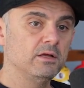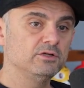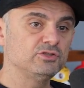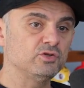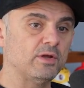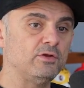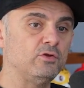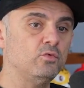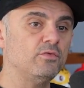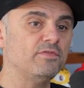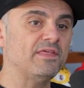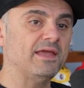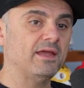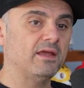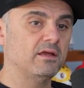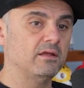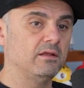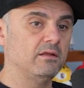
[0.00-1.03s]
So I do
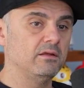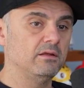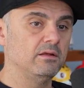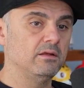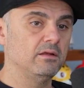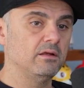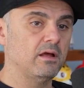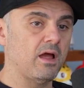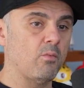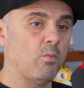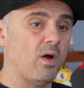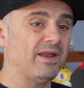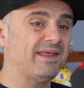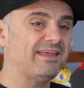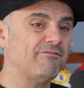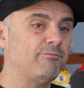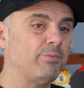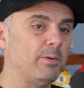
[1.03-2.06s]
think I want
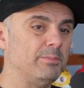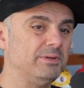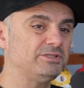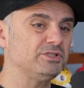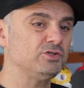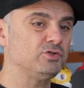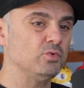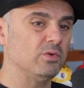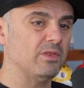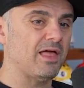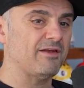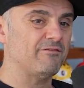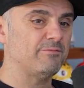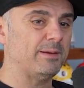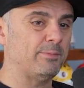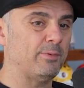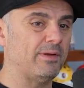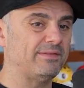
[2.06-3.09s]
to give permission to a lot
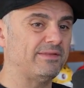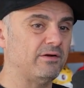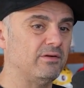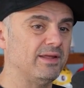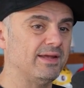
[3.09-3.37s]
of people out there.